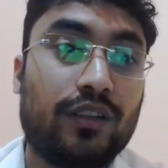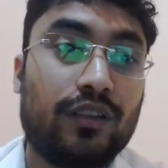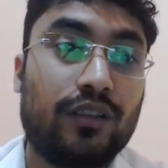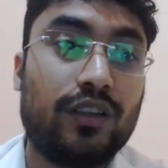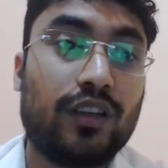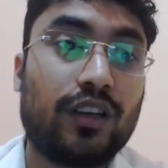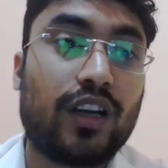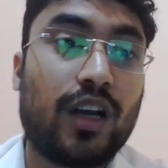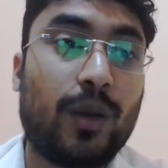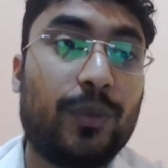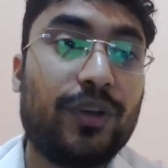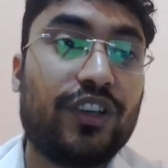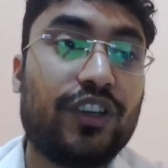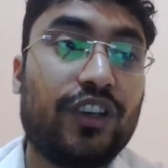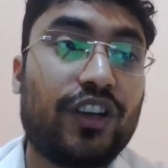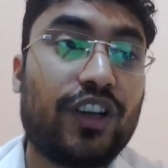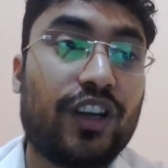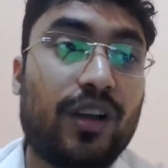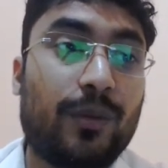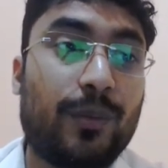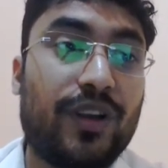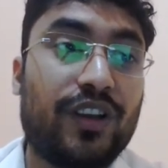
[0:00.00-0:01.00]
The committee
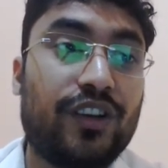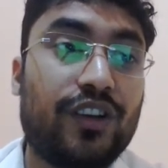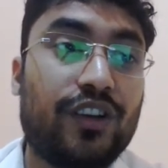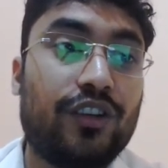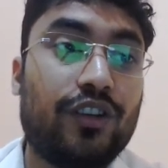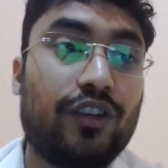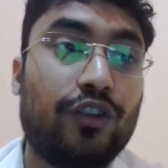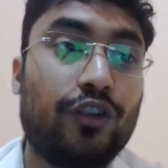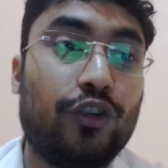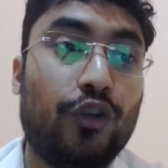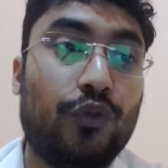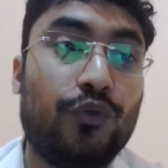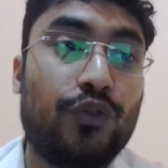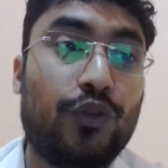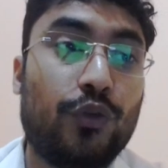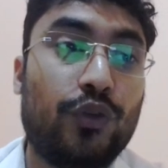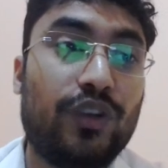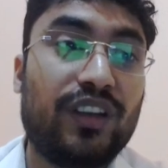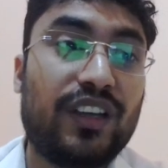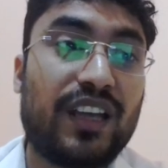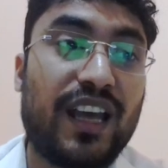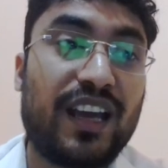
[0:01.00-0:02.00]
recommended
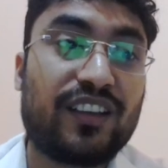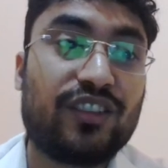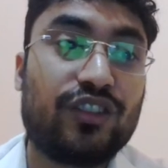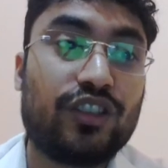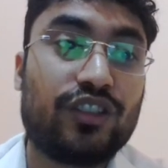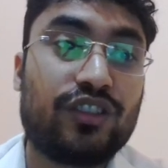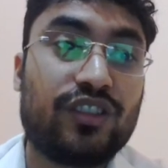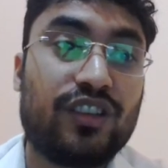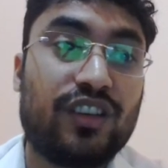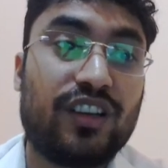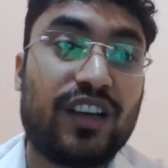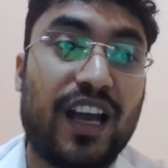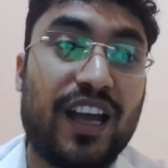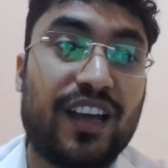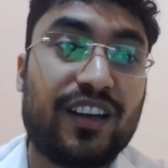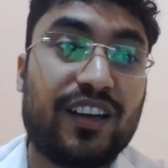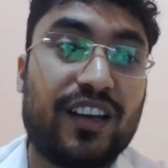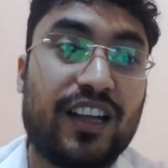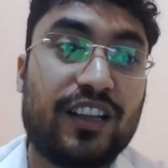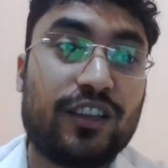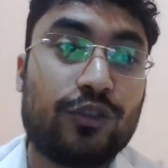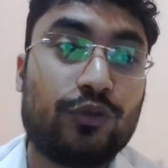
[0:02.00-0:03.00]
reviewing existing
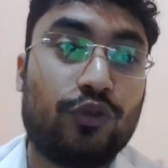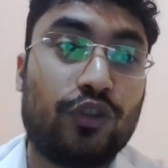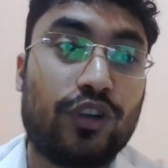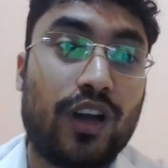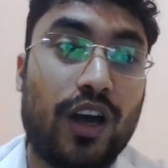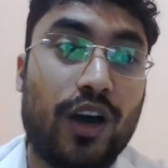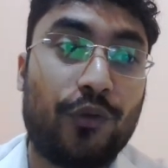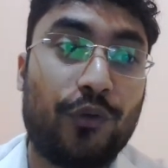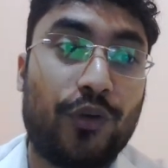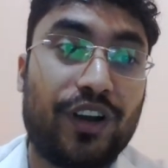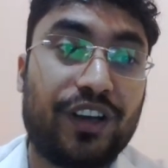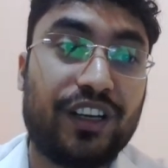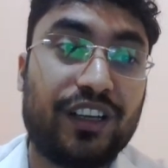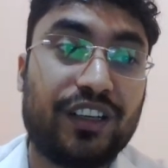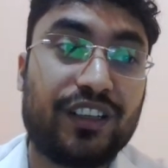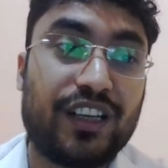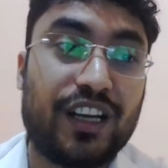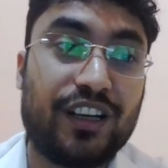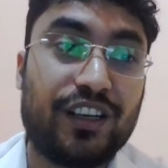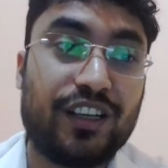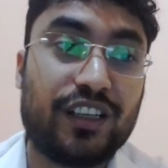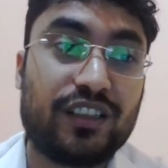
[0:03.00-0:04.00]
guidelines for awarding
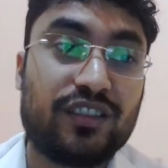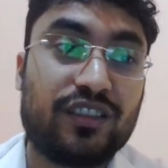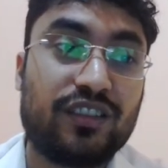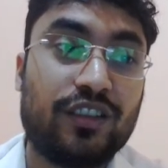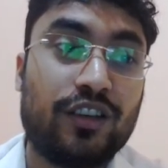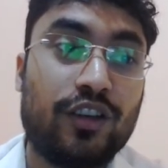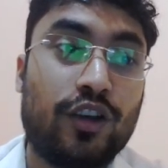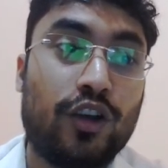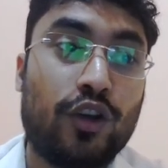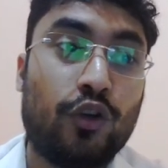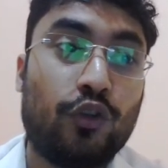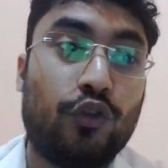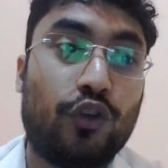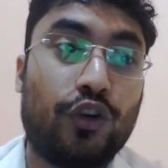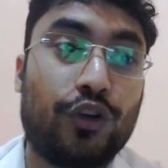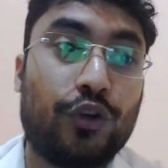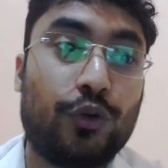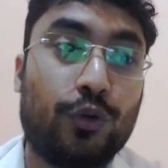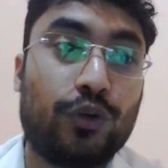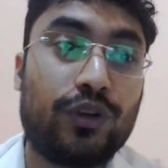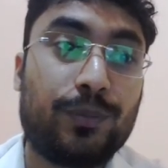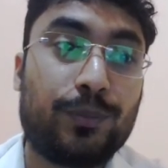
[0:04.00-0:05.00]
tenders for
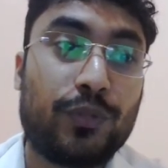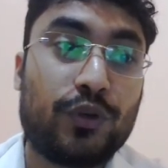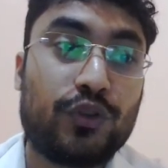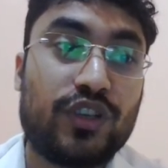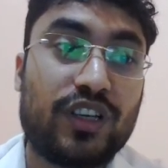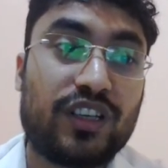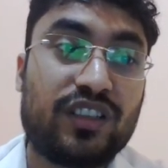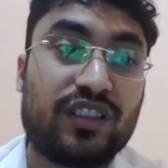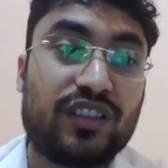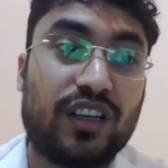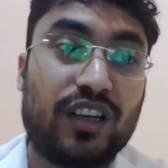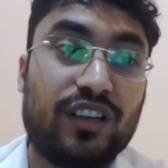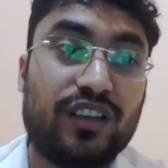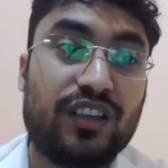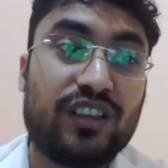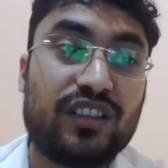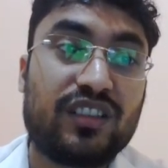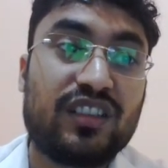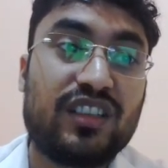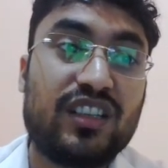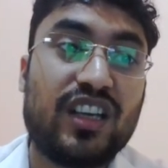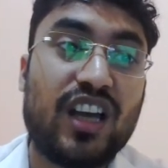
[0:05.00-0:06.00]
road projects
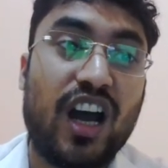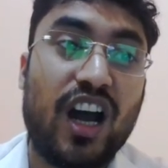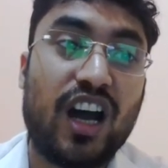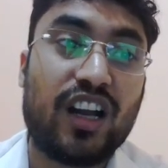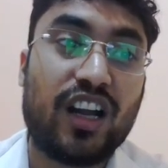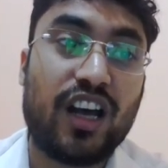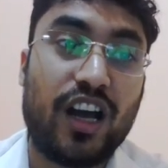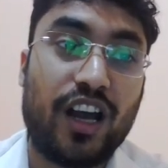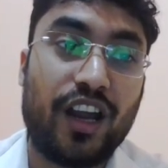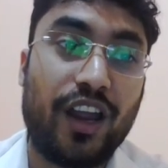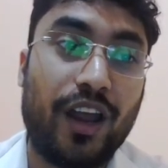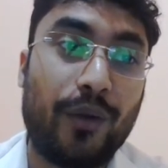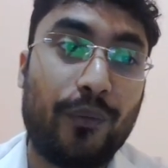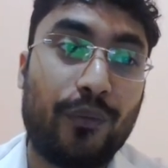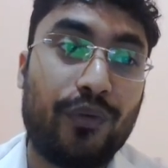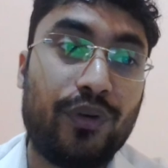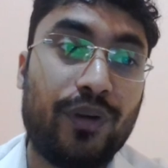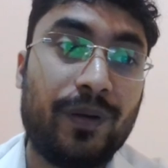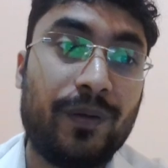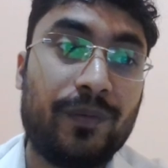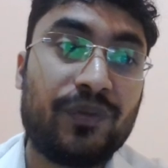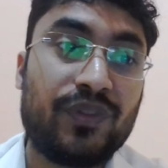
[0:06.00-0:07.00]
under CRIF.
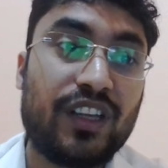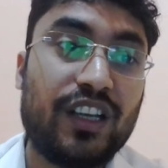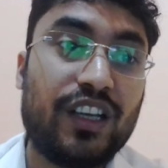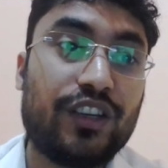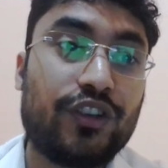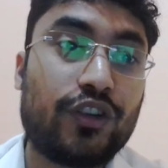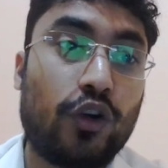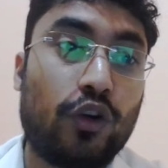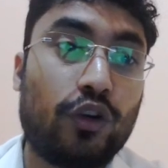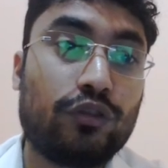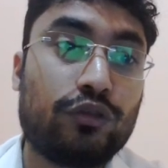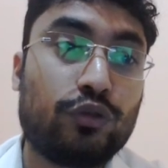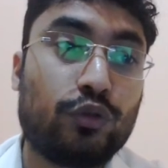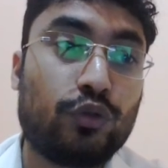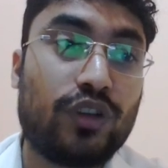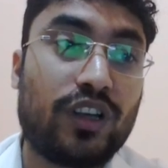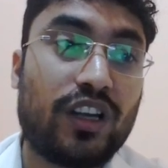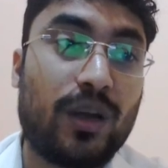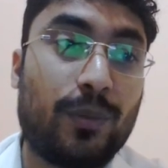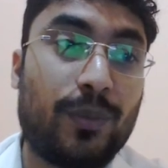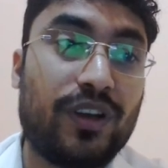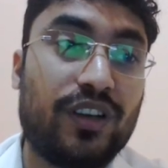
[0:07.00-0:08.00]
It also
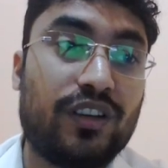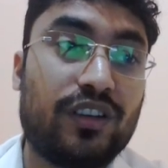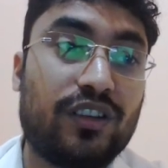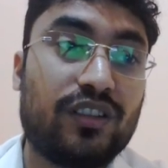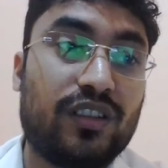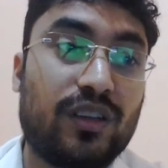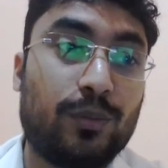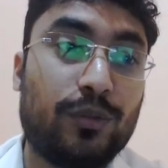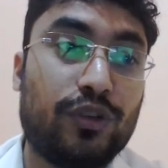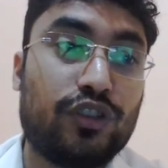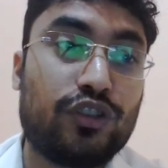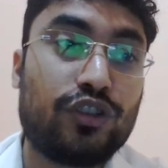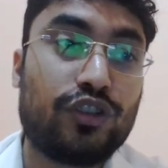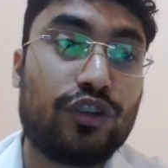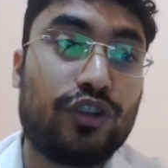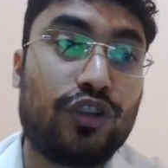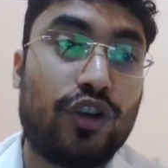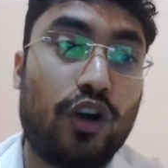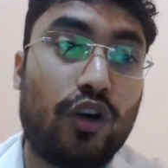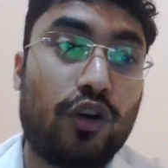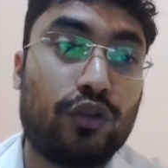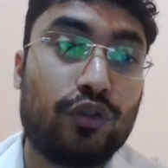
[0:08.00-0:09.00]
recommended the
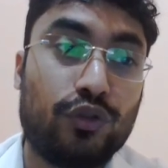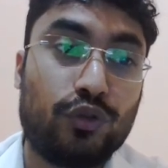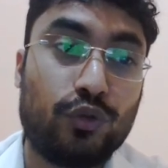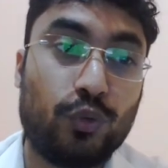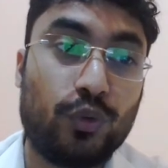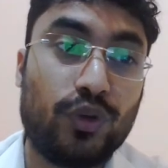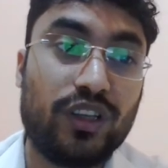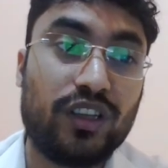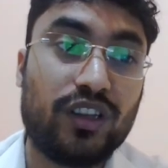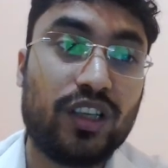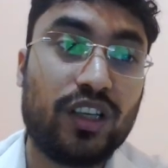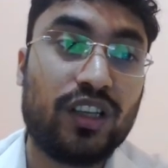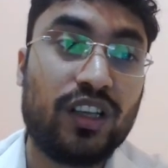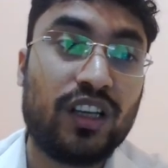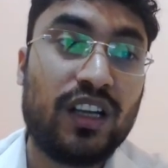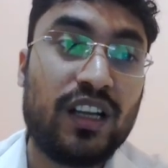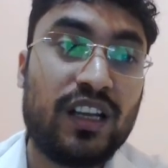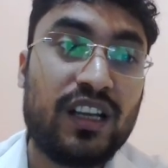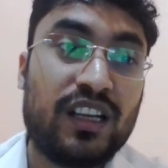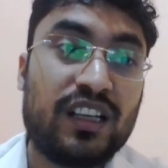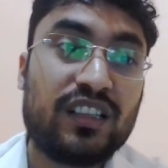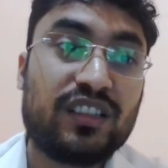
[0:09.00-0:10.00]
ministry to
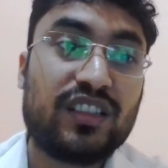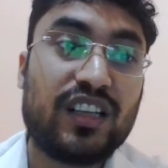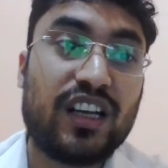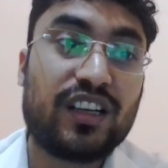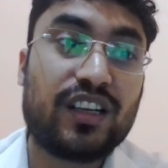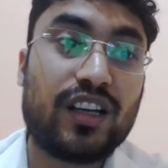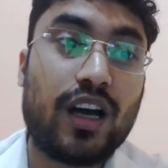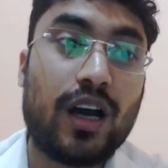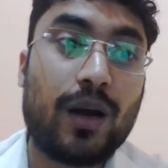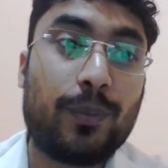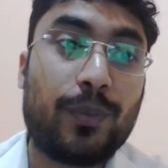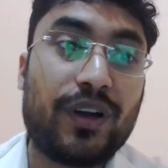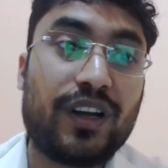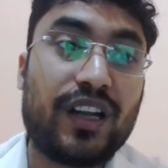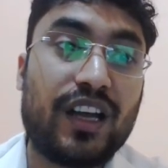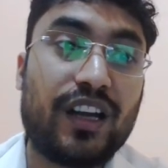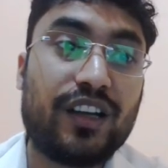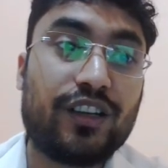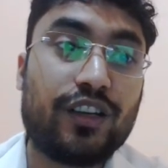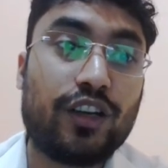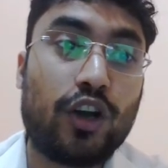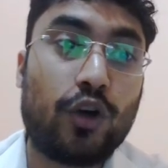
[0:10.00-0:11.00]
either set upper
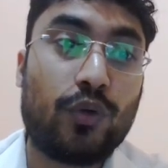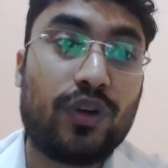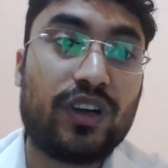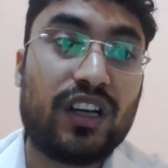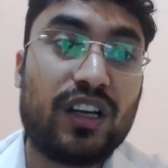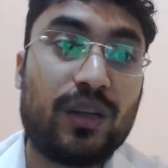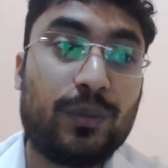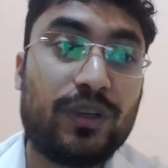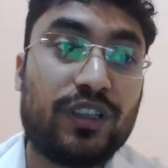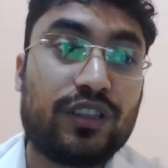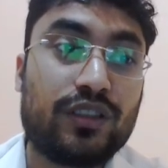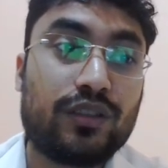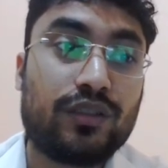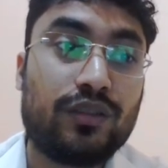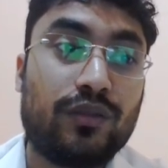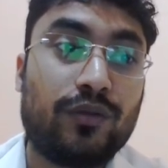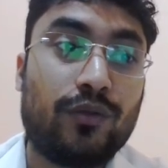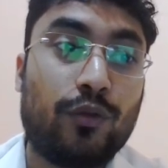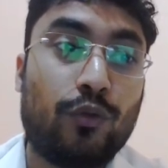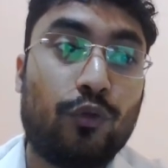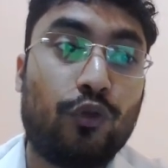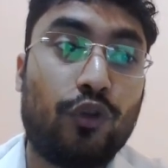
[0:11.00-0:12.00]
and lower limits
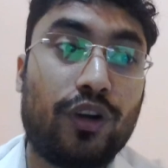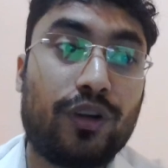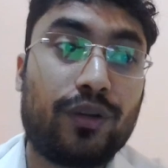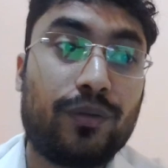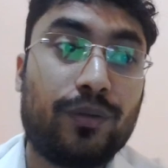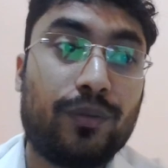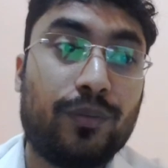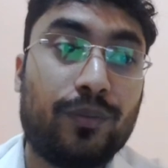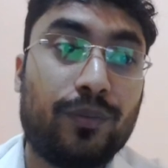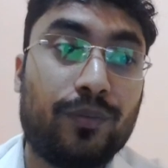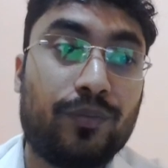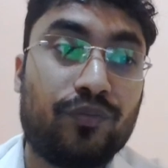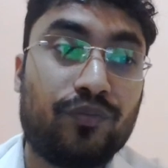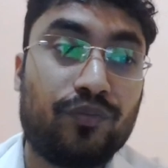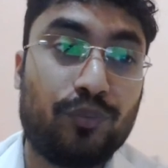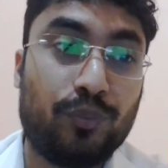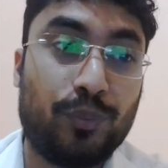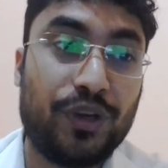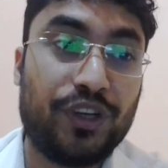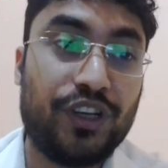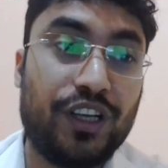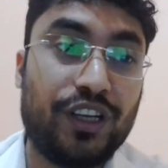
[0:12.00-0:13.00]
for
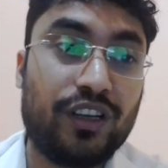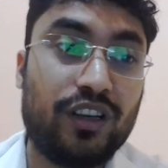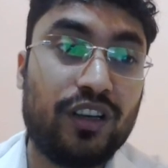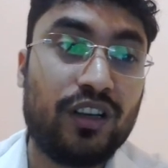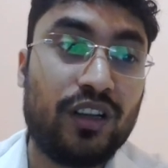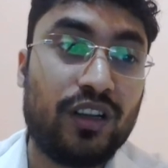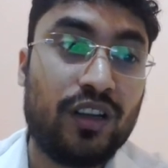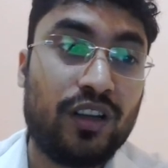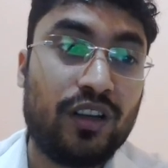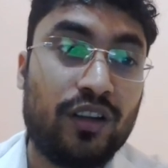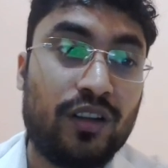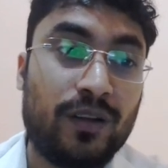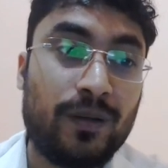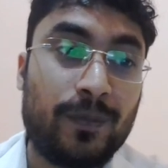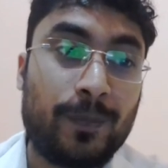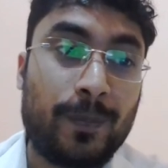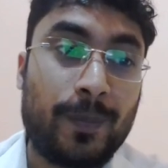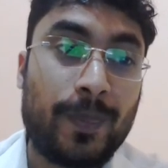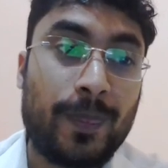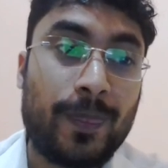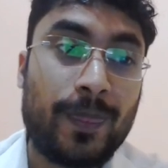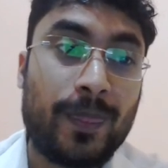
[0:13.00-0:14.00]
bidding
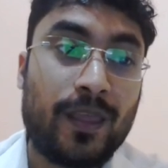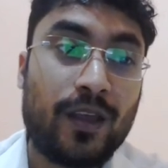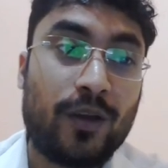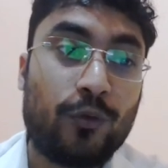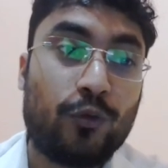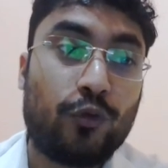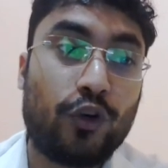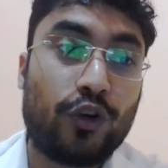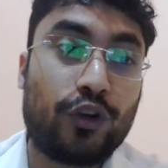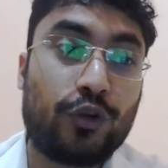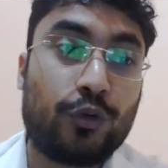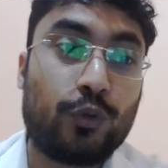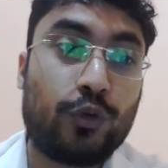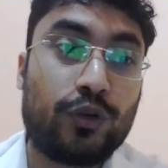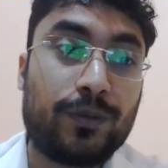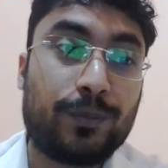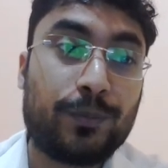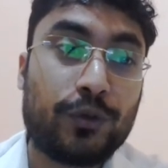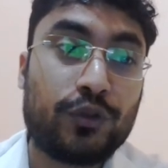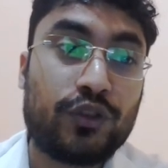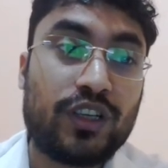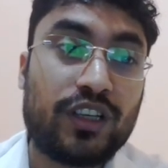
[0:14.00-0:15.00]
for
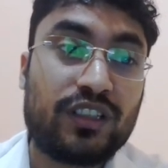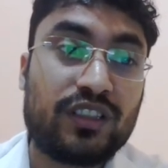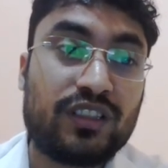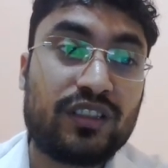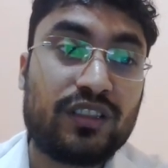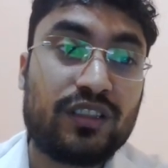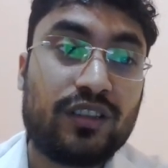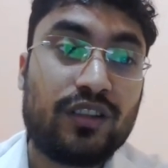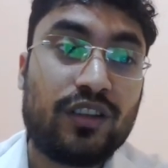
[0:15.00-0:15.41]
road projects